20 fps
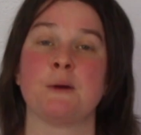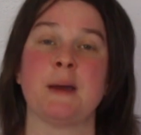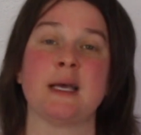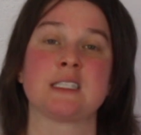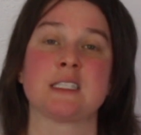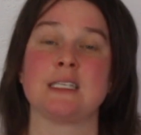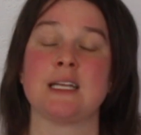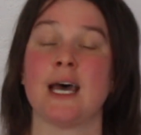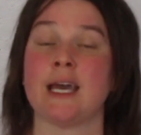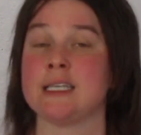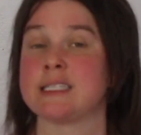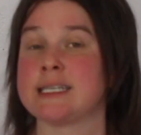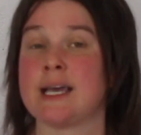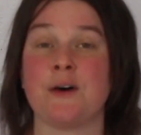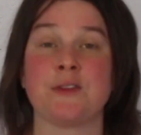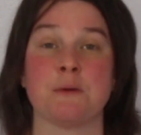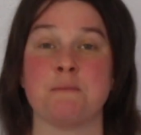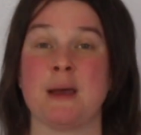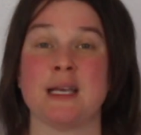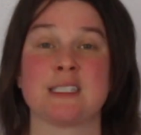in our best and highest
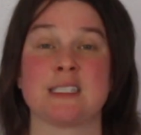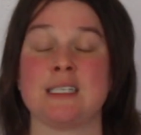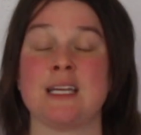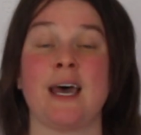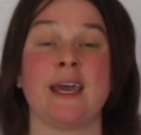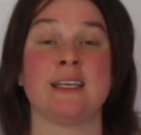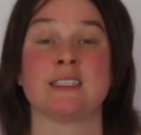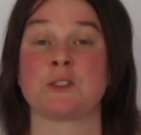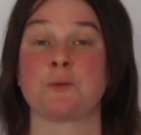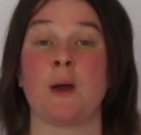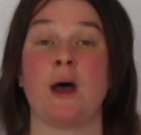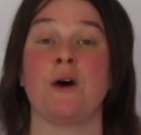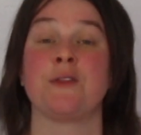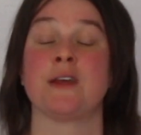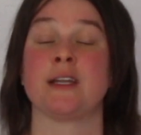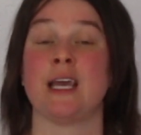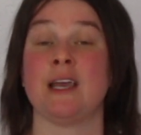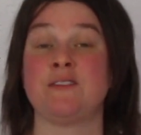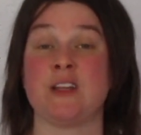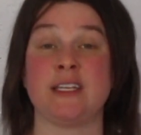health and best and highest
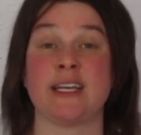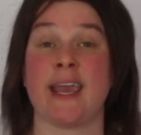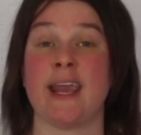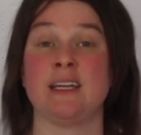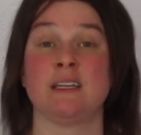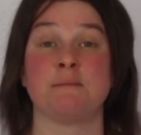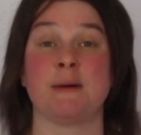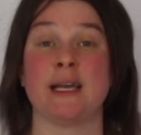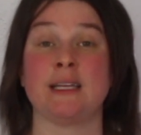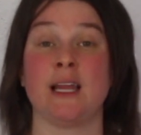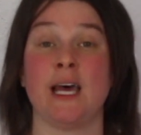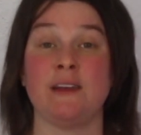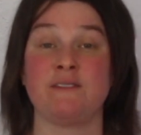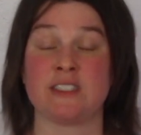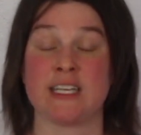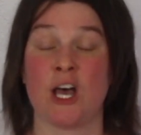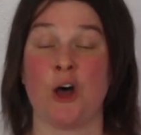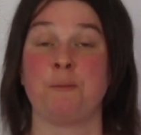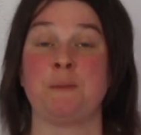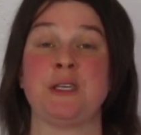wealth, and I've dedicated my life
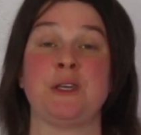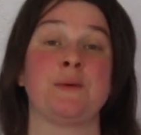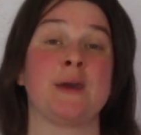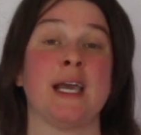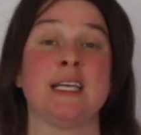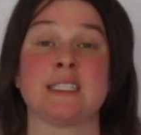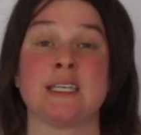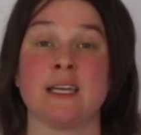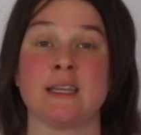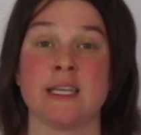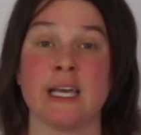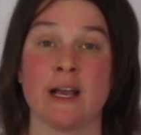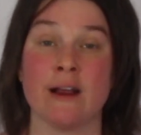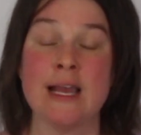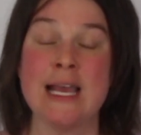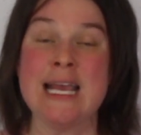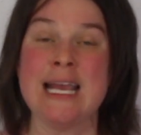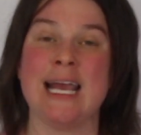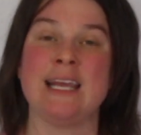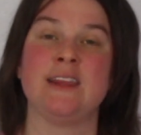to helping you guys get
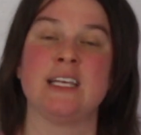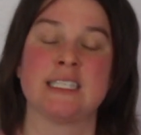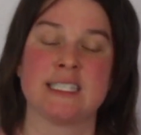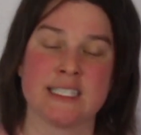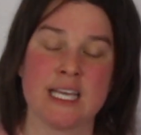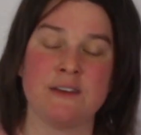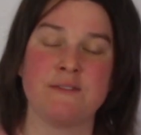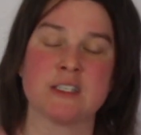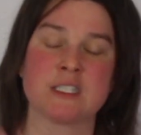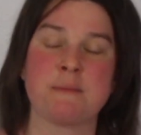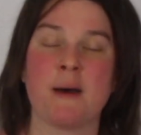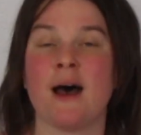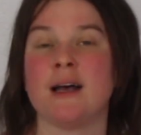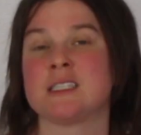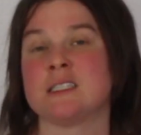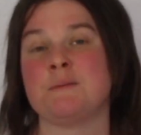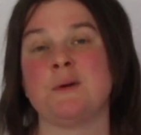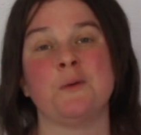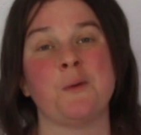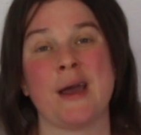there in the safest
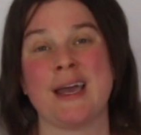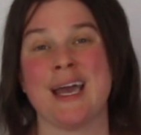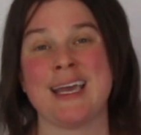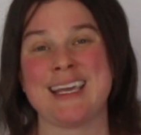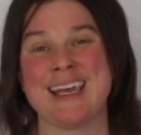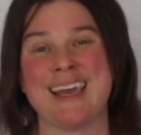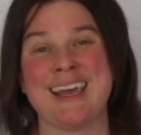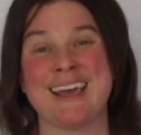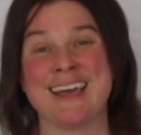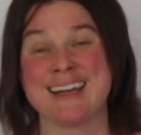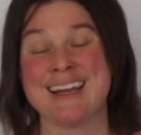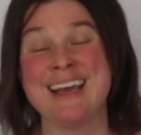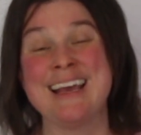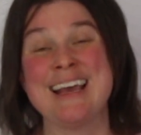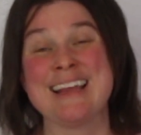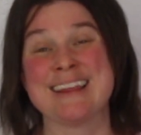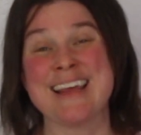possible way I can.